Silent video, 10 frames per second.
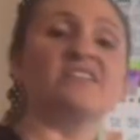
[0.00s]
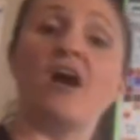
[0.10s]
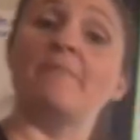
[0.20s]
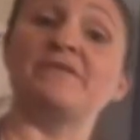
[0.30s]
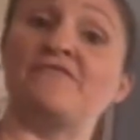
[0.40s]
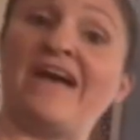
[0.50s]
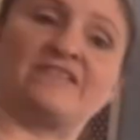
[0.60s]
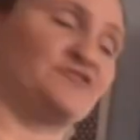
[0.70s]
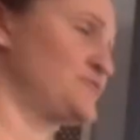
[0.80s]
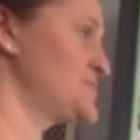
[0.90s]
common
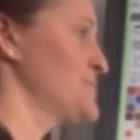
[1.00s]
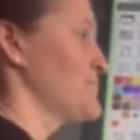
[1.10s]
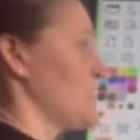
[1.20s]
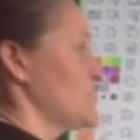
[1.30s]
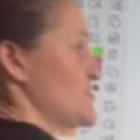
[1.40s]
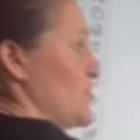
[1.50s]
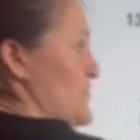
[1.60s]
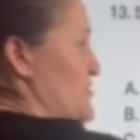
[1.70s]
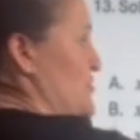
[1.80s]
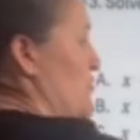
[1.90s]
factors. So
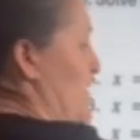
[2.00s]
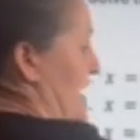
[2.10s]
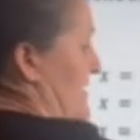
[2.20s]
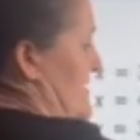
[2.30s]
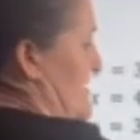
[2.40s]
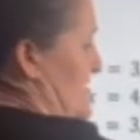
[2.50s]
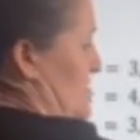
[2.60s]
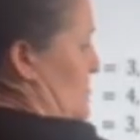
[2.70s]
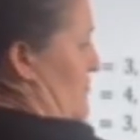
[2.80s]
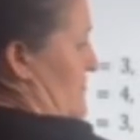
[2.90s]
there's two x's,
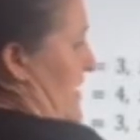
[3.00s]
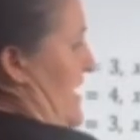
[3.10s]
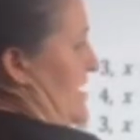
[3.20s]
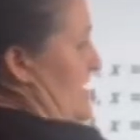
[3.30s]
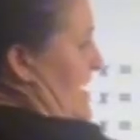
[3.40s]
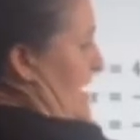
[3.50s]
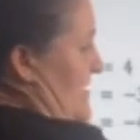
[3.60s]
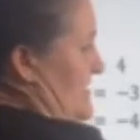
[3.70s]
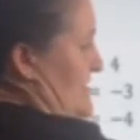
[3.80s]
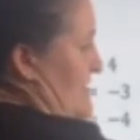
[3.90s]
so they get an
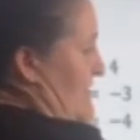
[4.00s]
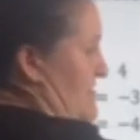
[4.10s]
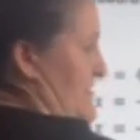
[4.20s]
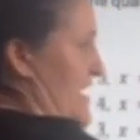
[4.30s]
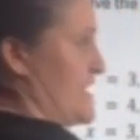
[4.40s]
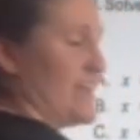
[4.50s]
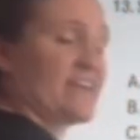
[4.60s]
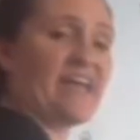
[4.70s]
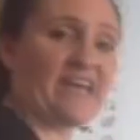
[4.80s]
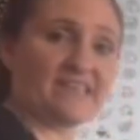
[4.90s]
x, they get
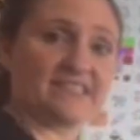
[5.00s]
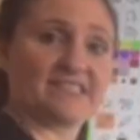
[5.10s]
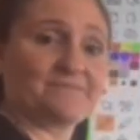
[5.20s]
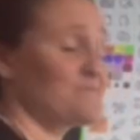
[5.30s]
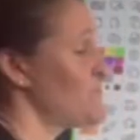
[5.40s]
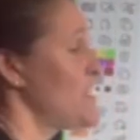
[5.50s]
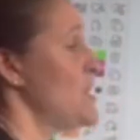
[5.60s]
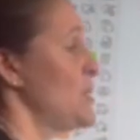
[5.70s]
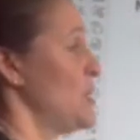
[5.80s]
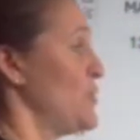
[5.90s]
an x.
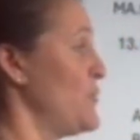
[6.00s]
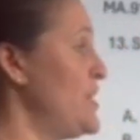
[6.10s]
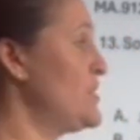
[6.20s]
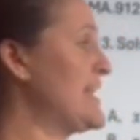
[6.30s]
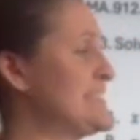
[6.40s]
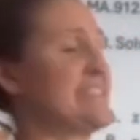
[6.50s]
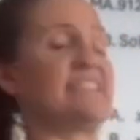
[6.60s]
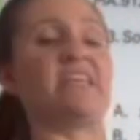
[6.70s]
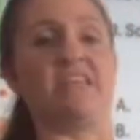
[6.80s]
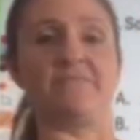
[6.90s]
We look at
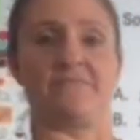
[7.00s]
C,